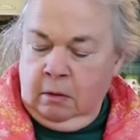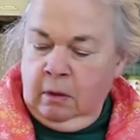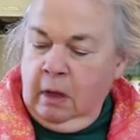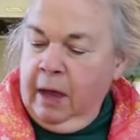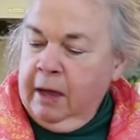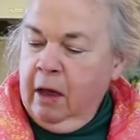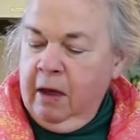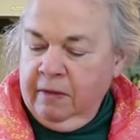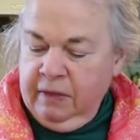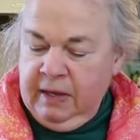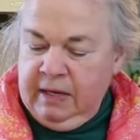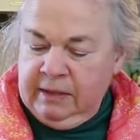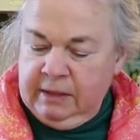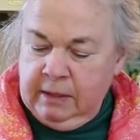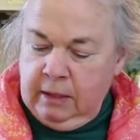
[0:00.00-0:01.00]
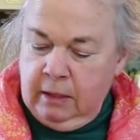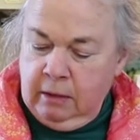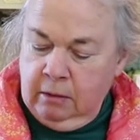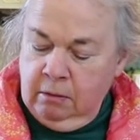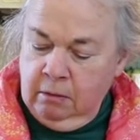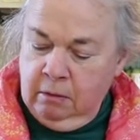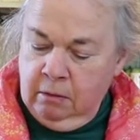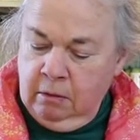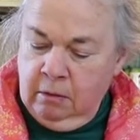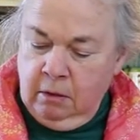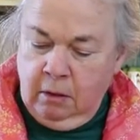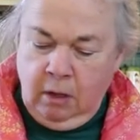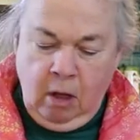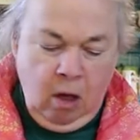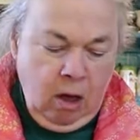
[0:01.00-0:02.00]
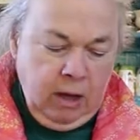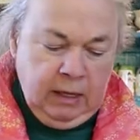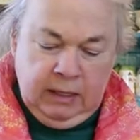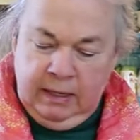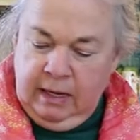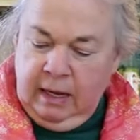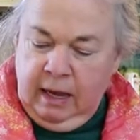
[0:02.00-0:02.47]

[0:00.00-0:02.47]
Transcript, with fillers: I got these little coddling